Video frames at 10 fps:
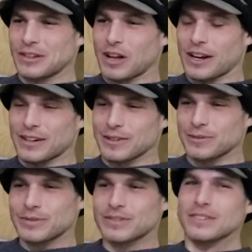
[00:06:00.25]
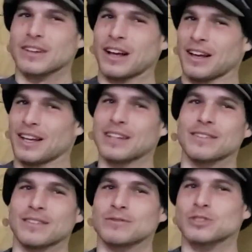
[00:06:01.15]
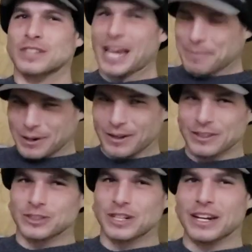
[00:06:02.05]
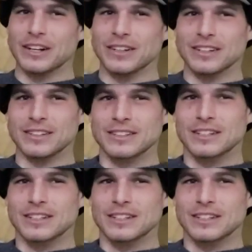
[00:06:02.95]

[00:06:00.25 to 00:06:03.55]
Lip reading: a lot of camping on the trail and